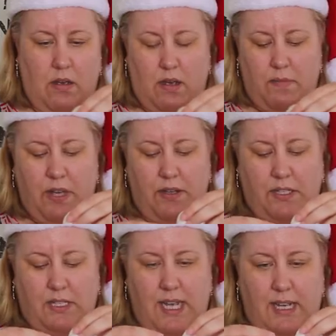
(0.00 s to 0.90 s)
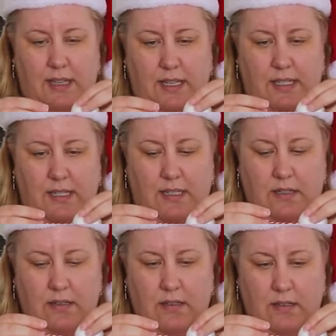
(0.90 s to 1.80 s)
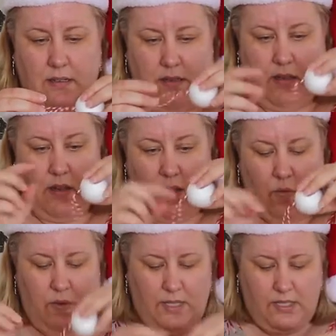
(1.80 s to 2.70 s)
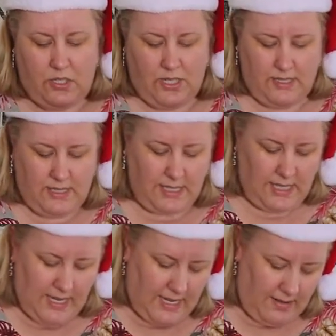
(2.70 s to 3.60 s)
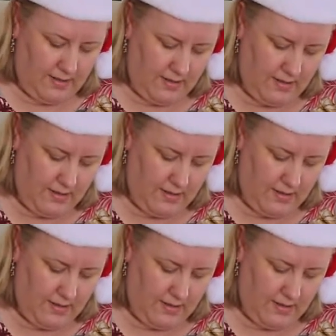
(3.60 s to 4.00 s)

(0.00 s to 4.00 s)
I'm going to take this with the string sticking out